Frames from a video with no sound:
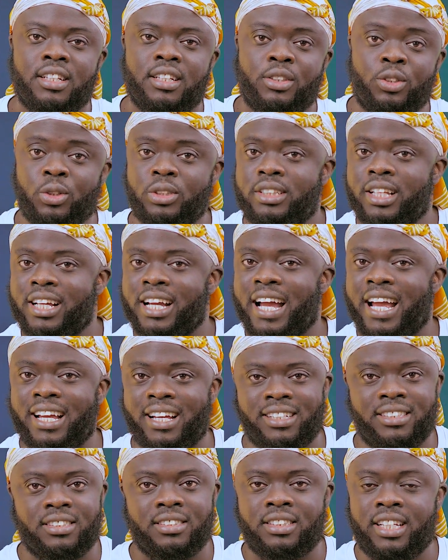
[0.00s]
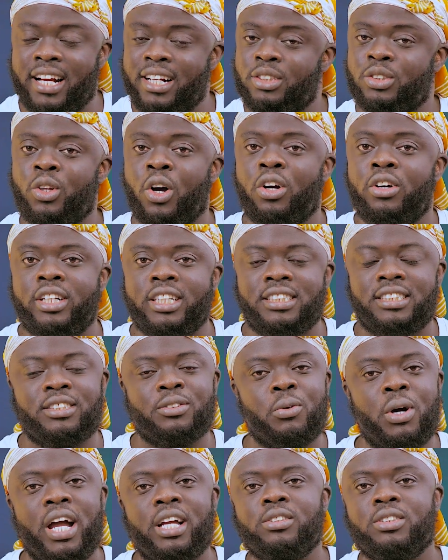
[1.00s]
You think there's no
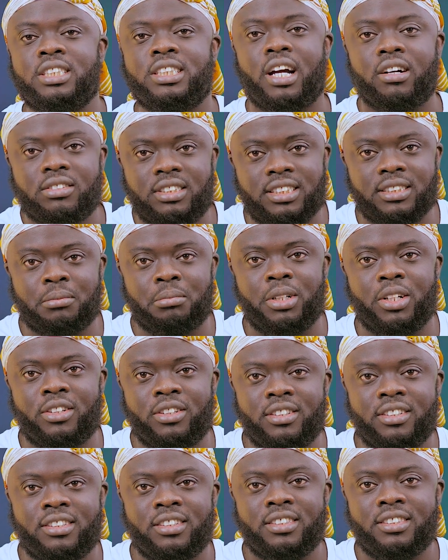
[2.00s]
reason. Why are you shouting, bro?